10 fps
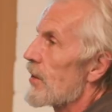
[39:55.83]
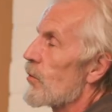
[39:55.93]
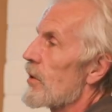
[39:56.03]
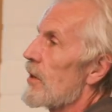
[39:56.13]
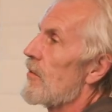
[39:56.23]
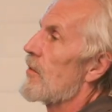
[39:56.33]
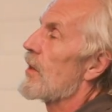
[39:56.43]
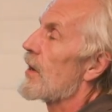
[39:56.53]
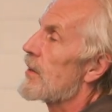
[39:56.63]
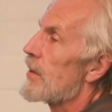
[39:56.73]
network is
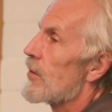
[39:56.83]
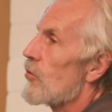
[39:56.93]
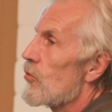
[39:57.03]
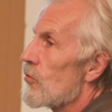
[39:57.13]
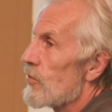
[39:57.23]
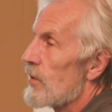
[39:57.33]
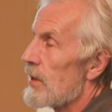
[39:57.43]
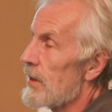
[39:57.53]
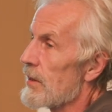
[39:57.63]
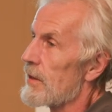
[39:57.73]
the idea that you use
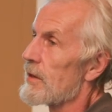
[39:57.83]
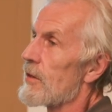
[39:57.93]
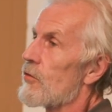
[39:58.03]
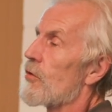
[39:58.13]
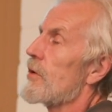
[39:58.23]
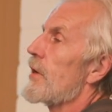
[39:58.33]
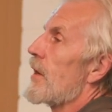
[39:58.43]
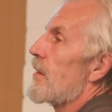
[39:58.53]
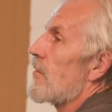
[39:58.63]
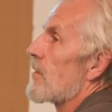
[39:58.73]
the internet to
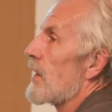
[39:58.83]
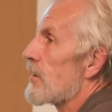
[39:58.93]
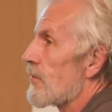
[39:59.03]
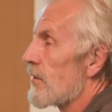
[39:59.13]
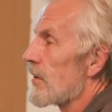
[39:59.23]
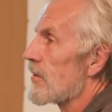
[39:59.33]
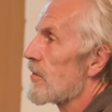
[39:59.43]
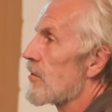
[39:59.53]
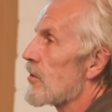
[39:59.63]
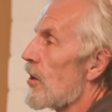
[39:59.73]
create these kind of
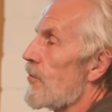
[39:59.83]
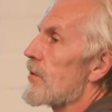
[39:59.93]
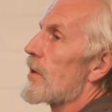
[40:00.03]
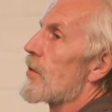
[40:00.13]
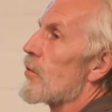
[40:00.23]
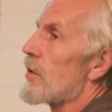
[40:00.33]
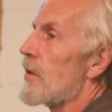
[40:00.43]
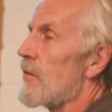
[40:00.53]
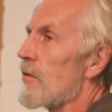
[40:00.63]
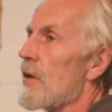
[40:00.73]
synergies. And offer network
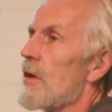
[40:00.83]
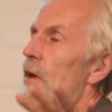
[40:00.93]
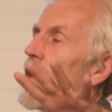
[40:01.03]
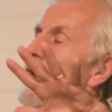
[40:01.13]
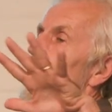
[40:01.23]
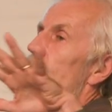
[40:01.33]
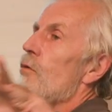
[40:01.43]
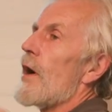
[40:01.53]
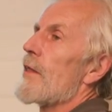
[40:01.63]
is you